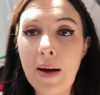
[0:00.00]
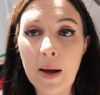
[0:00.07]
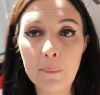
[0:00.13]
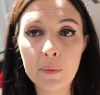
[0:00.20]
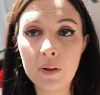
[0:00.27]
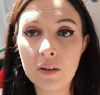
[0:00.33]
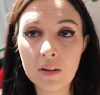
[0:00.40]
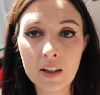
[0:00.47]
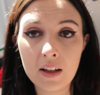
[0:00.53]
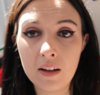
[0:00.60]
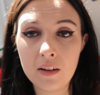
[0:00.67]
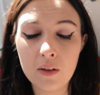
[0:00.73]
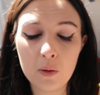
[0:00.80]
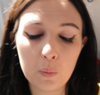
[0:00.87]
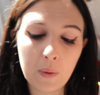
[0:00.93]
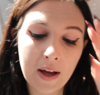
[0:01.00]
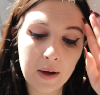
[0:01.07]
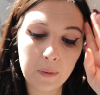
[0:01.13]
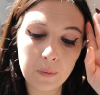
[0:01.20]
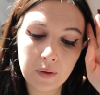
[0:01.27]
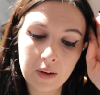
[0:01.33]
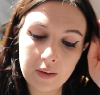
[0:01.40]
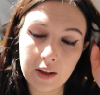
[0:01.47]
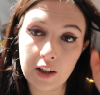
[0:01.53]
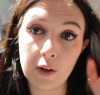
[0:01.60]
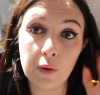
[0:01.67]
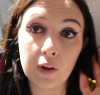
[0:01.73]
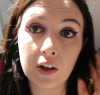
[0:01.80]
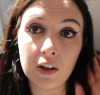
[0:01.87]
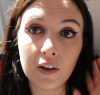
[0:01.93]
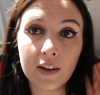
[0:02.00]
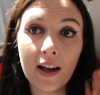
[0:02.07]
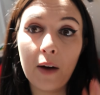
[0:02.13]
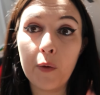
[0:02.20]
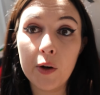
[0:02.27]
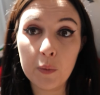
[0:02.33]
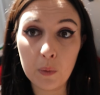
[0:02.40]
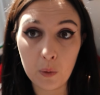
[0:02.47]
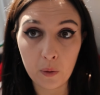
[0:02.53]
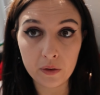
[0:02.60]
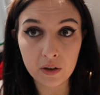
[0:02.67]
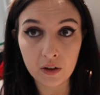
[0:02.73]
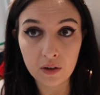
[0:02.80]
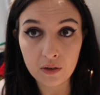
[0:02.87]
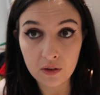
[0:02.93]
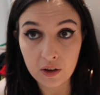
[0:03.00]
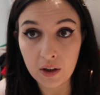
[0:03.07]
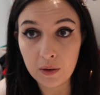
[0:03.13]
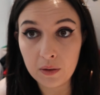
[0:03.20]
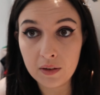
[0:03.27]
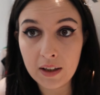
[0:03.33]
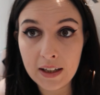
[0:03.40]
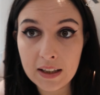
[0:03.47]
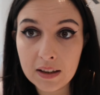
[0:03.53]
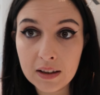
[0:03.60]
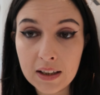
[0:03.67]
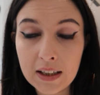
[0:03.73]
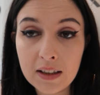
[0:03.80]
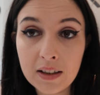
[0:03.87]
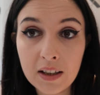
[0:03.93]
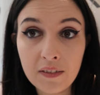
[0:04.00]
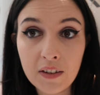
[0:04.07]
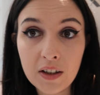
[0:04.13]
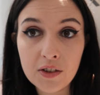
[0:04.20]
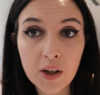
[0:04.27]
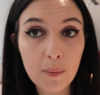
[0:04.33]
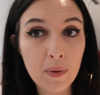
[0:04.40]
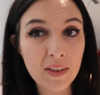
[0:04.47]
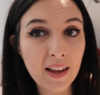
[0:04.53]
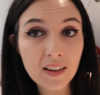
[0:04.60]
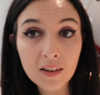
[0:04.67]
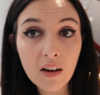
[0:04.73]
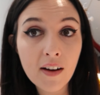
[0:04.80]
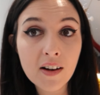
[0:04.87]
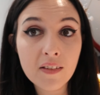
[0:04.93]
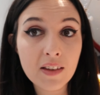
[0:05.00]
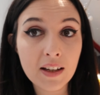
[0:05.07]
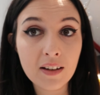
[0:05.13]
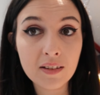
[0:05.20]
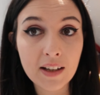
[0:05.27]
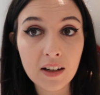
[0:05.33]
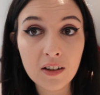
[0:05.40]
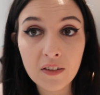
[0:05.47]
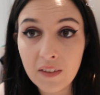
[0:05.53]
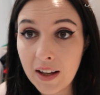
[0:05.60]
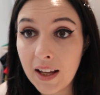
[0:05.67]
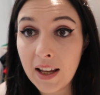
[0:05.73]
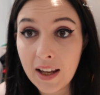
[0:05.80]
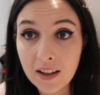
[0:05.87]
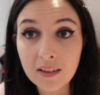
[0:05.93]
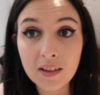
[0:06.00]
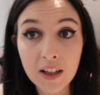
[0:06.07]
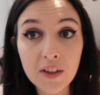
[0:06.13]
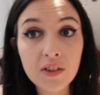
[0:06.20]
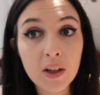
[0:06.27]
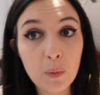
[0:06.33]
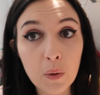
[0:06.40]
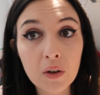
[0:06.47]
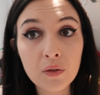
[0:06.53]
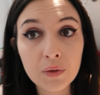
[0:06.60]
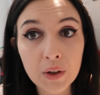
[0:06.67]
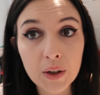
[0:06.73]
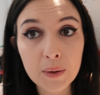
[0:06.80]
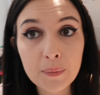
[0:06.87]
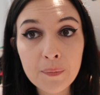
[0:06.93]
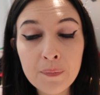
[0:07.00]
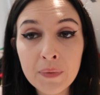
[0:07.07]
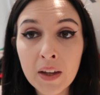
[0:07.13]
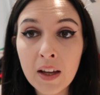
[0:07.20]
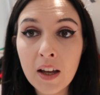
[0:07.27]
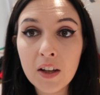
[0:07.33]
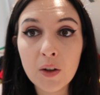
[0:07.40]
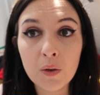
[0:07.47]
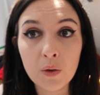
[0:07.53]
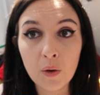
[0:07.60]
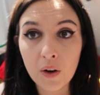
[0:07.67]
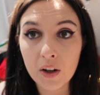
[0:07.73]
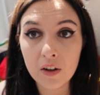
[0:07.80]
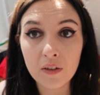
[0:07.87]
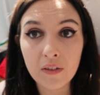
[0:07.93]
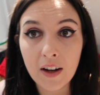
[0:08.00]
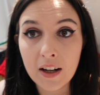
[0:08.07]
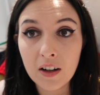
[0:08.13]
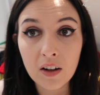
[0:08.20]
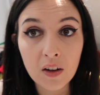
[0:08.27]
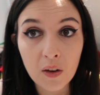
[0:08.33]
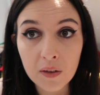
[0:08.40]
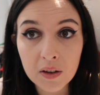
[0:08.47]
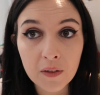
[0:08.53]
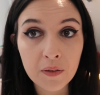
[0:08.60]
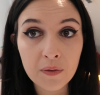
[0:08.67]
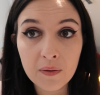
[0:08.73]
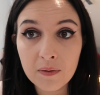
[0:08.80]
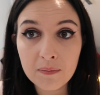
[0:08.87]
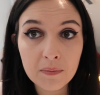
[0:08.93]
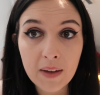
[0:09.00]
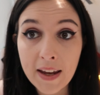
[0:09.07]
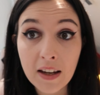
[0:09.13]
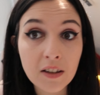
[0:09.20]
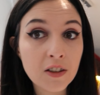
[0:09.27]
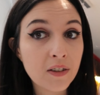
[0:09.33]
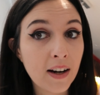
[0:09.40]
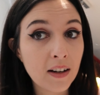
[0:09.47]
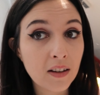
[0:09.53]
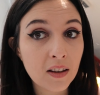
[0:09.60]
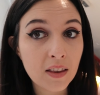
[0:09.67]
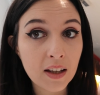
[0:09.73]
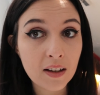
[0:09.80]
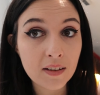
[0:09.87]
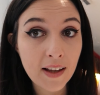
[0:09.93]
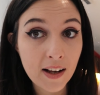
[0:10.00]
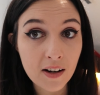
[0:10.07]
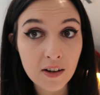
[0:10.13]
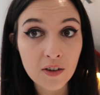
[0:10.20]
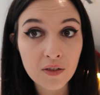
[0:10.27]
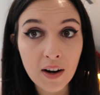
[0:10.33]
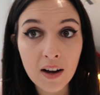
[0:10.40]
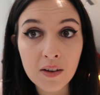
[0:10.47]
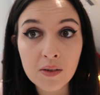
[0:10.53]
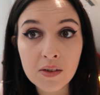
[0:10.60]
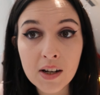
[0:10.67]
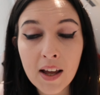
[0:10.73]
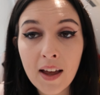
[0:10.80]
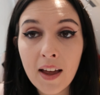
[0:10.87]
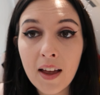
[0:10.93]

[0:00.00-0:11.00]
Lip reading: maps and things as well that you could look at, which were also used in the TV show. But that's kind of the extent of it. It is literally one room. You're not going to find lots of Easter eggs and things hidden around.